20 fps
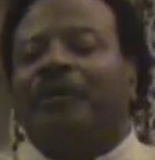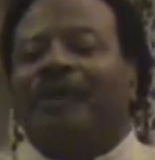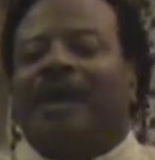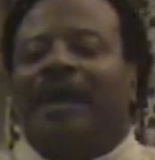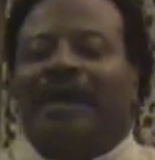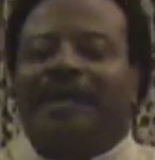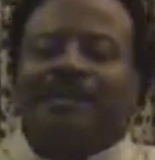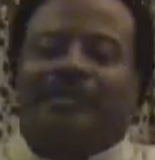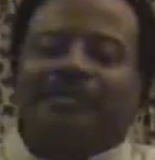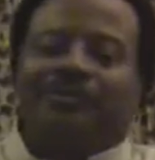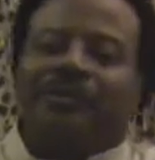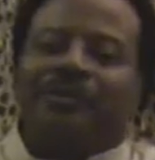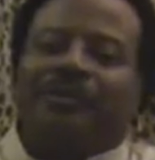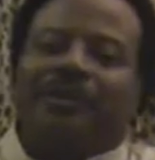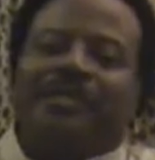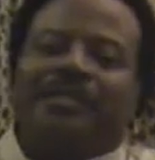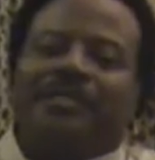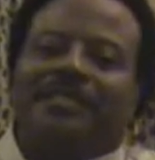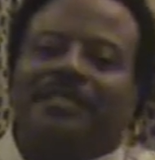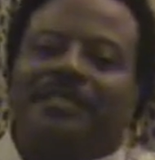We got
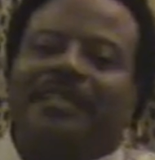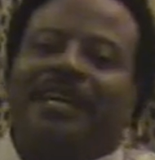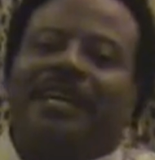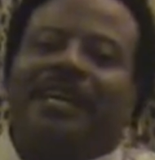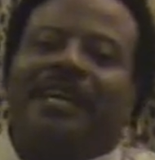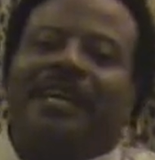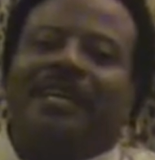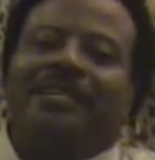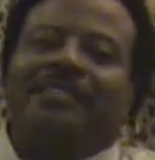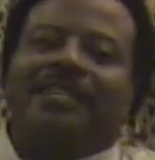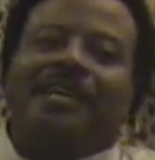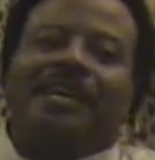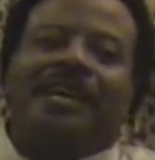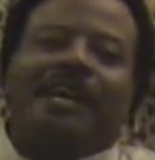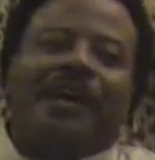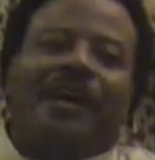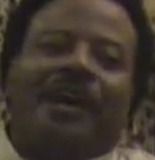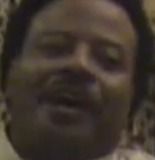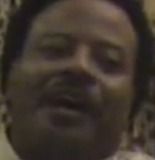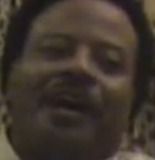inspiration tags,
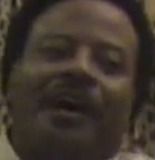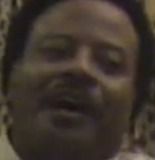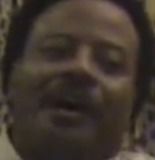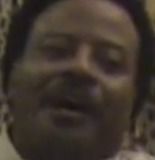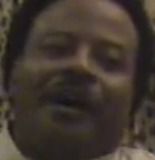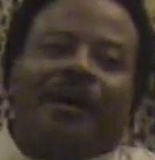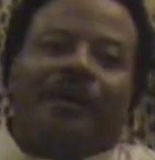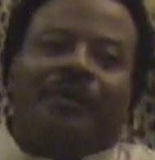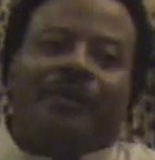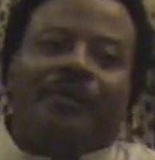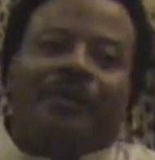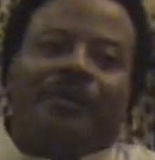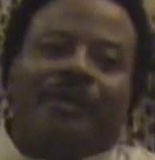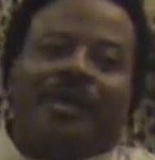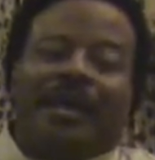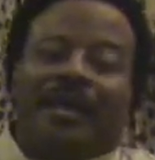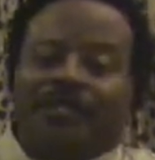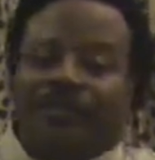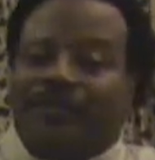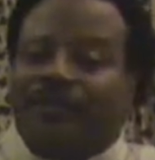uh, we
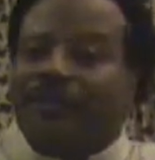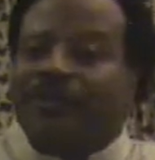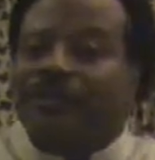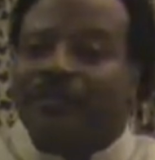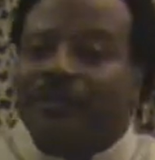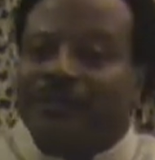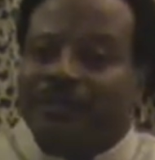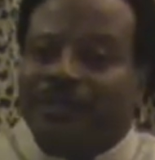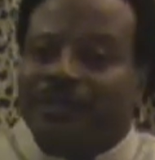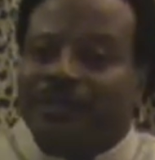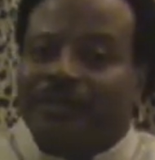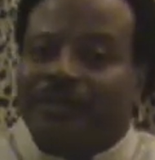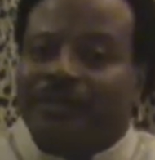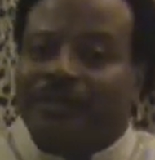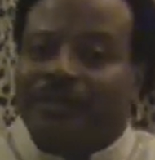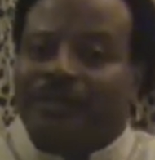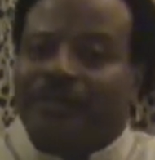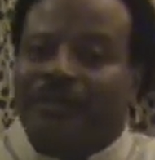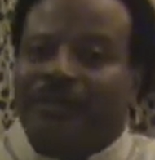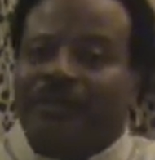got
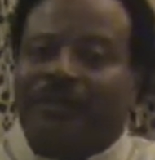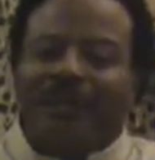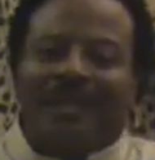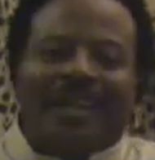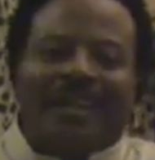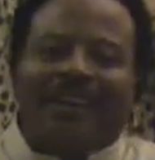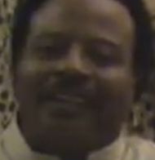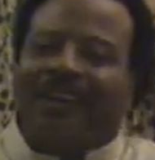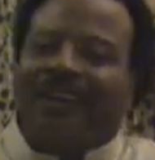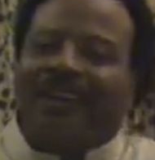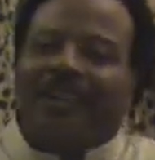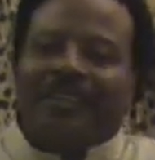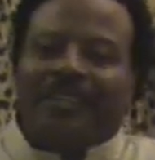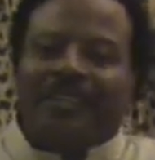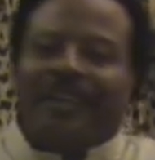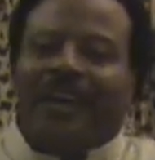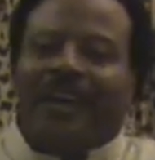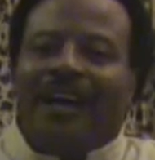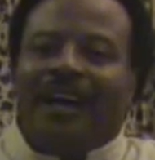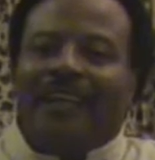scriptures, we got all
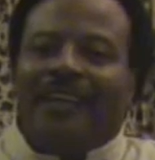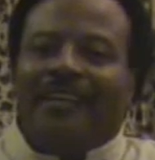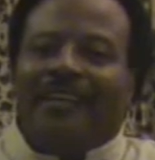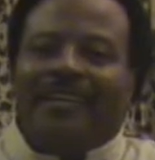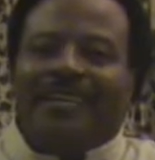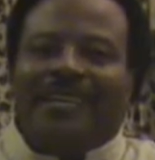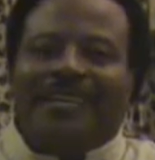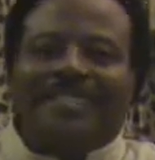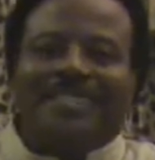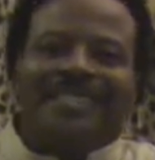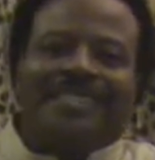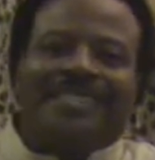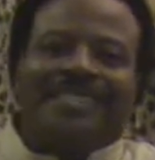the holidays.